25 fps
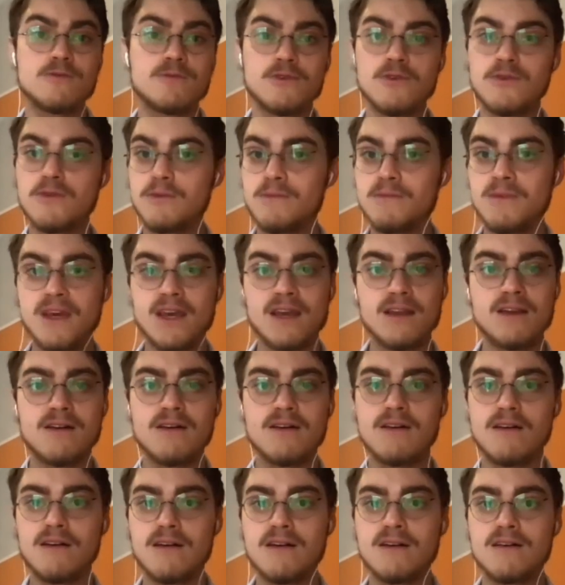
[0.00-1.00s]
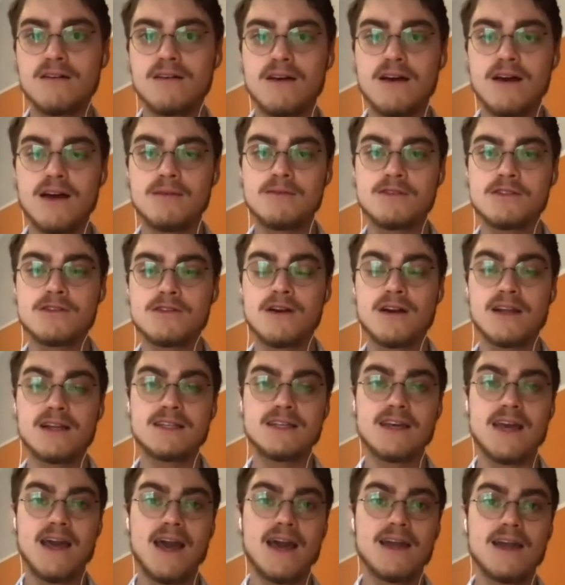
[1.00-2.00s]
Google Meet are starting
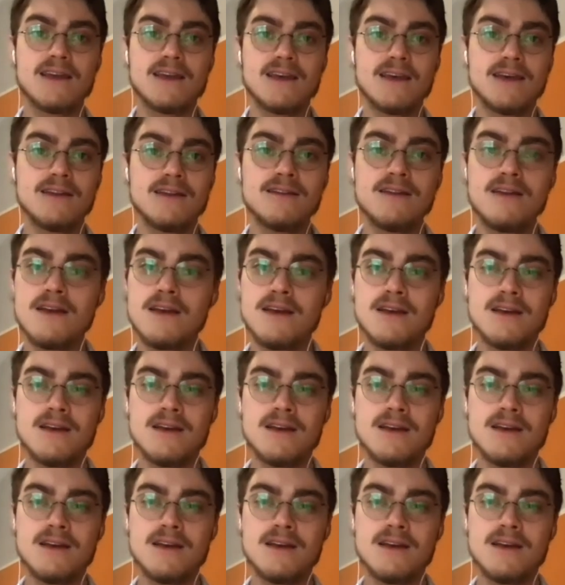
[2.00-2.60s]
to add in,